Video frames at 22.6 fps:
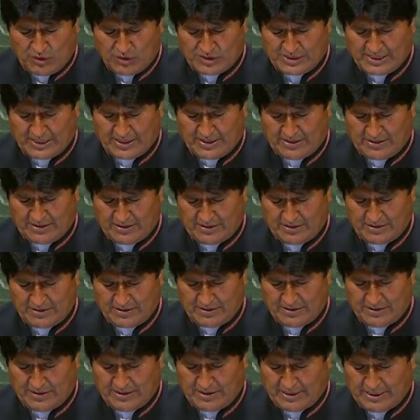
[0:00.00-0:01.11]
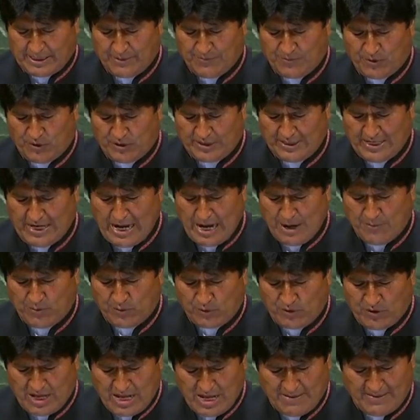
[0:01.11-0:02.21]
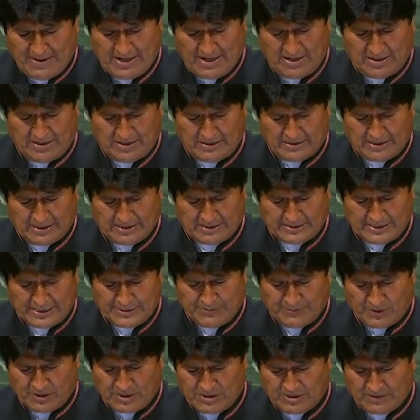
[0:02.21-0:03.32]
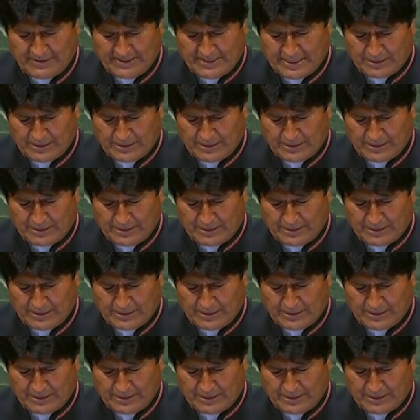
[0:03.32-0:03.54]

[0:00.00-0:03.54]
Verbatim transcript: in an effective and timely manner to ensure sovereign